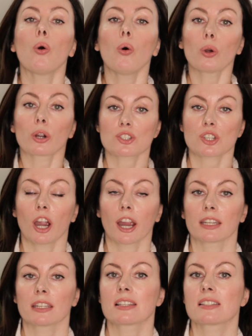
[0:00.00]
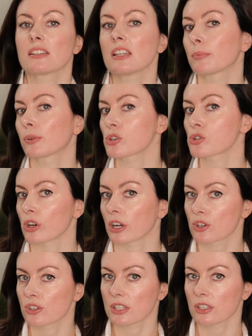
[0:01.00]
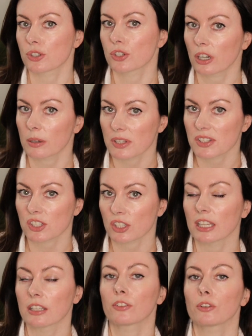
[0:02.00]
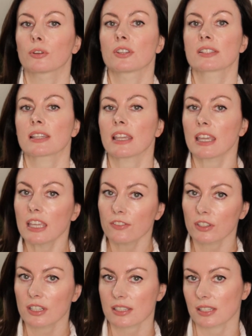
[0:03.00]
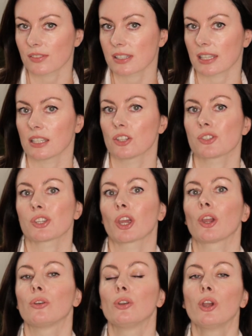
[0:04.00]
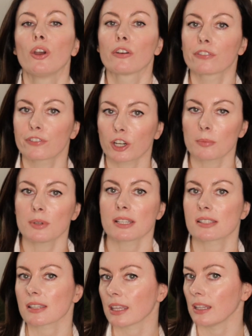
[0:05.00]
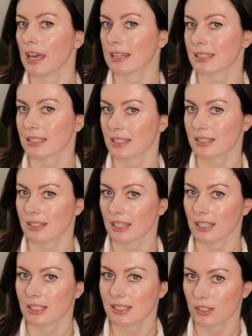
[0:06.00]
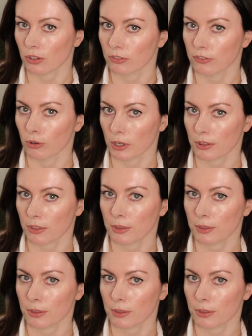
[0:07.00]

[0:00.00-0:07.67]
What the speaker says: or targeting the deeper structures in the dermis to influence evenness of skin tone, firmness, elasticity, and so forth.